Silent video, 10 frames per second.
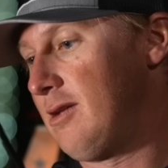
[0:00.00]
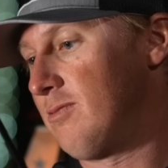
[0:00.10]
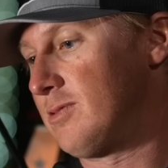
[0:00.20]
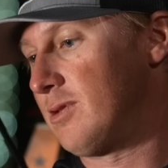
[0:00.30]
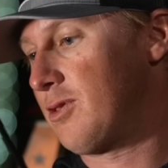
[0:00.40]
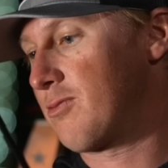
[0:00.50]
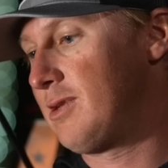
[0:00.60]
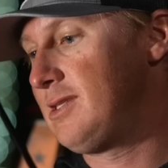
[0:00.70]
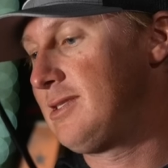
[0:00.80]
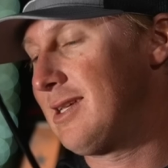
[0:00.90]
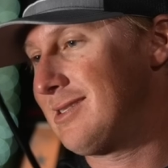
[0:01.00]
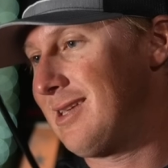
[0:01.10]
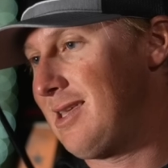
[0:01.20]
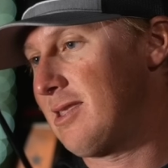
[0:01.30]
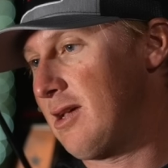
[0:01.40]
it was a three
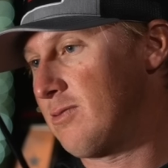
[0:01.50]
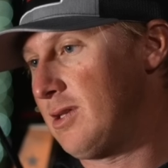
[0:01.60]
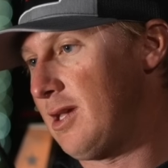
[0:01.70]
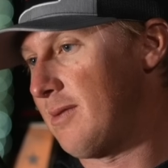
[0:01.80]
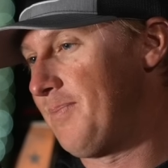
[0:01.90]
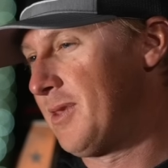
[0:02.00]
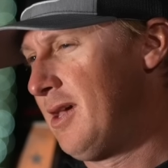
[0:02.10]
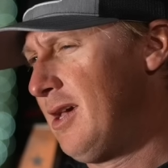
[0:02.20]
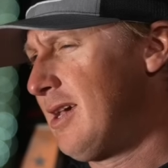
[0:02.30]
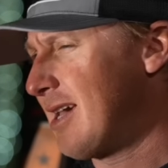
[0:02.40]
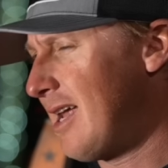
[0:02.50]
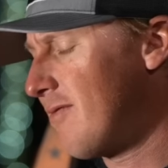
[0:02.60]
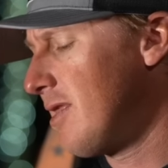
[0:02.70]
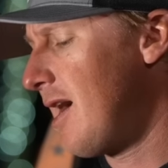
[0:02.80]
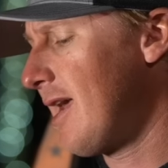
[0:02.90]
sixteenths ounce head. Kind of
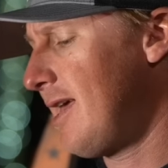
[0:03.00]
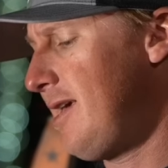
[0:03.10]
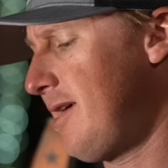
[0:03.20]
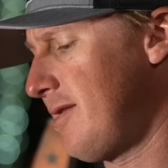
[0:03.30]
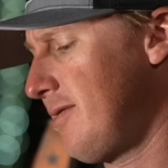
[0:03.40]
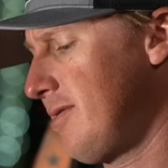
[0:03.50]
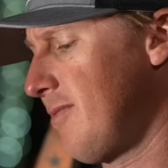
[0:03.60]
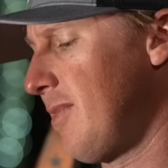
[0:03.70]
a light head. The